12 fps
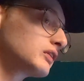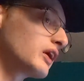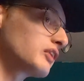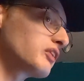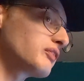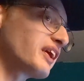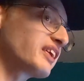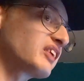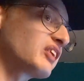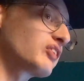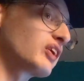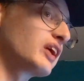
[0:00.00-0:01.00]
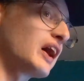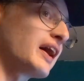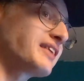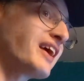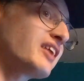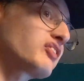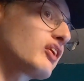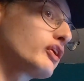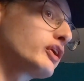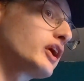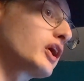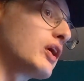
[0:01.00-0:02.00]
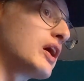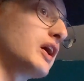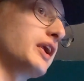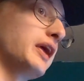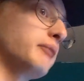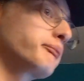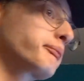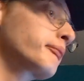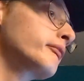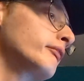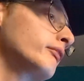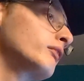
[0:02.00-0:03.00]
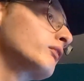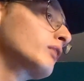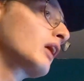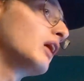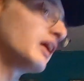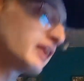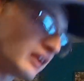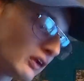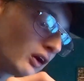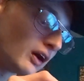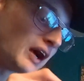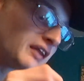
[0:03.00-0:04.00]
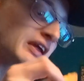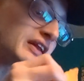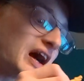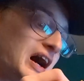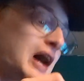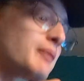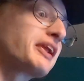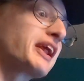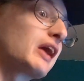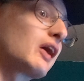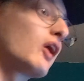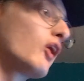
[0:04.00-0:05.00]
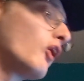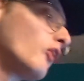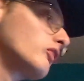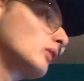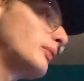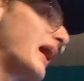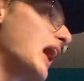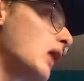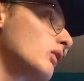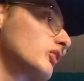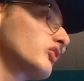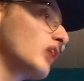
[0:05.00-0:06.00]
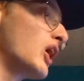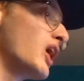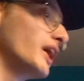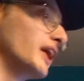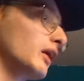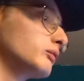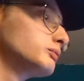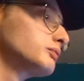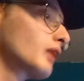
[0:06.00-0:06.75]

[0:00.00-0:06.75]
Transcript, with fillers: I not see if I can taste it. I taste a little honey. I think the I think the habanero overpowers the honey.